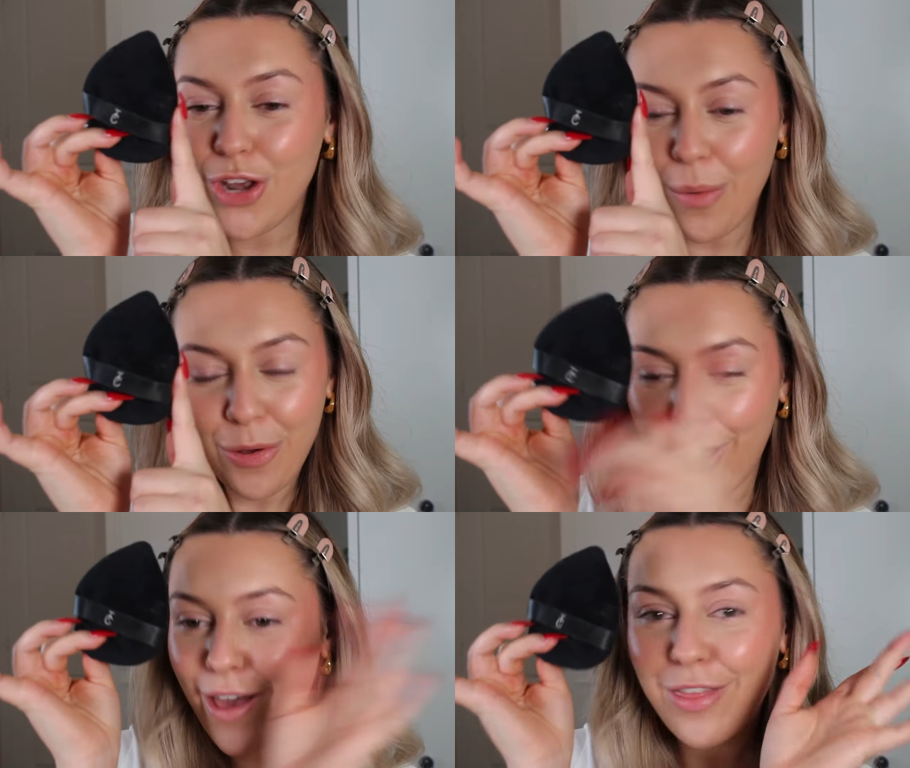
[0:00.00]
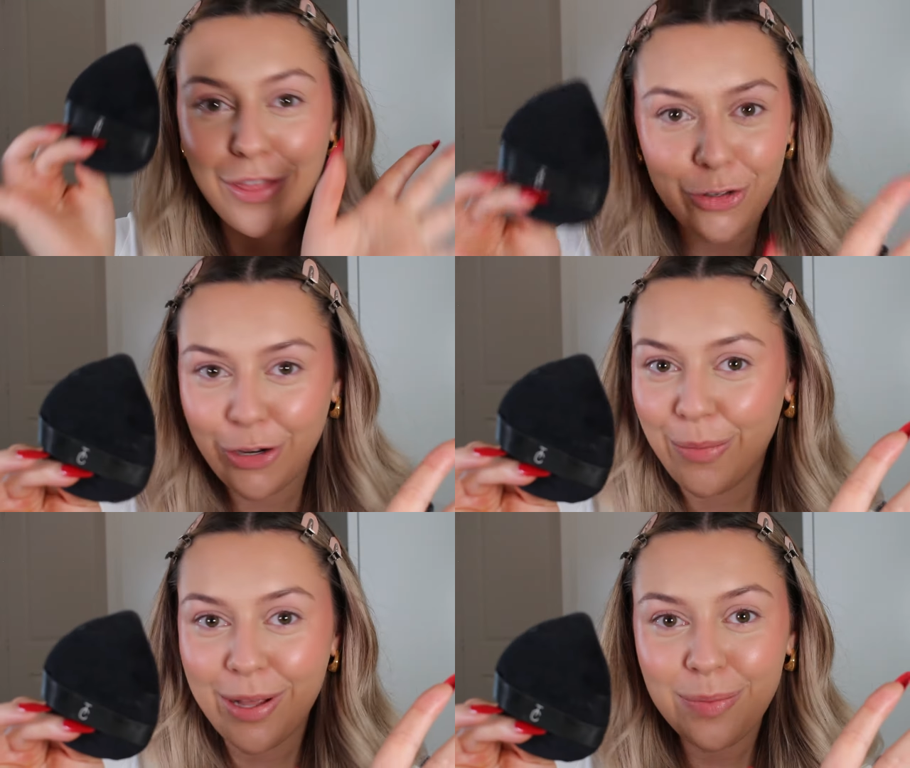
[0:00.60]
no other than the
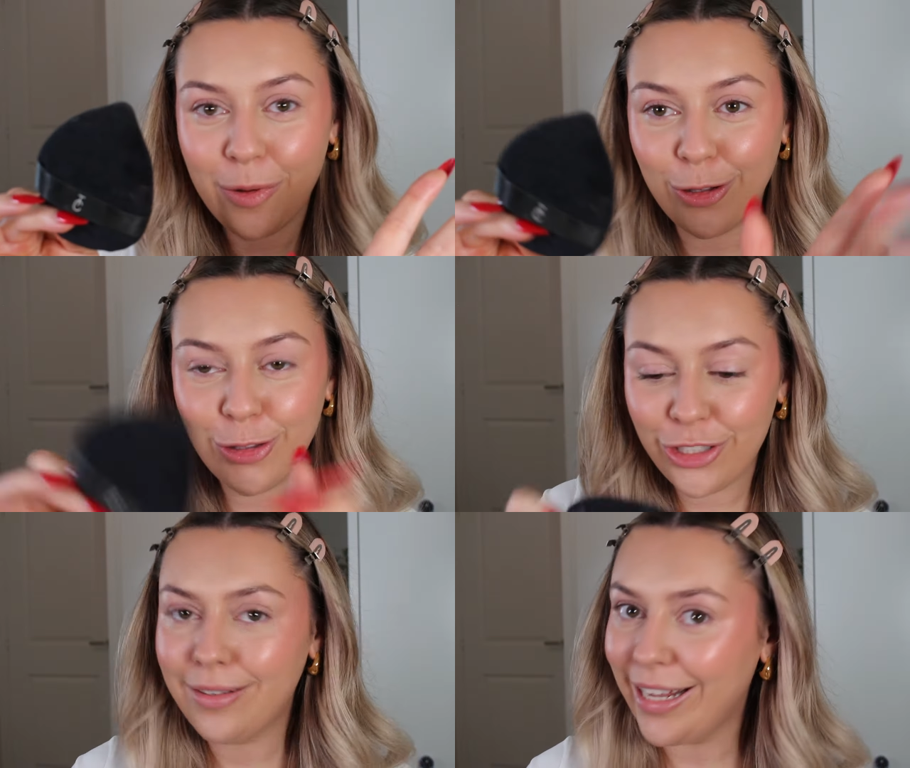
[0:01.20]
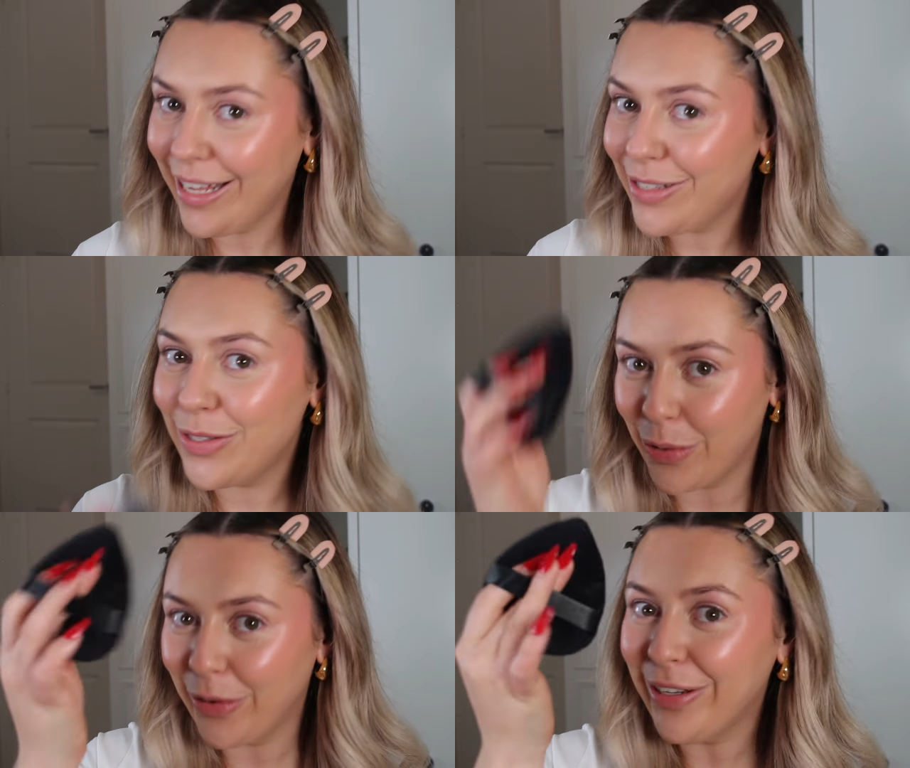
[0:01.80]
Trigwell sponge. Nikki
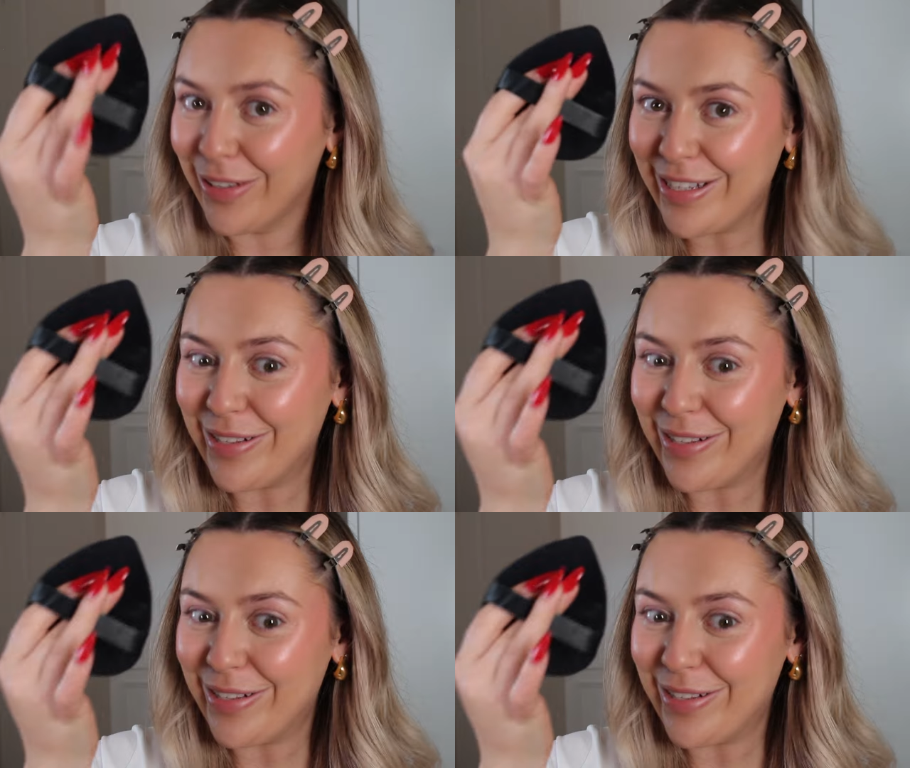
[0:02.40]
Tutorials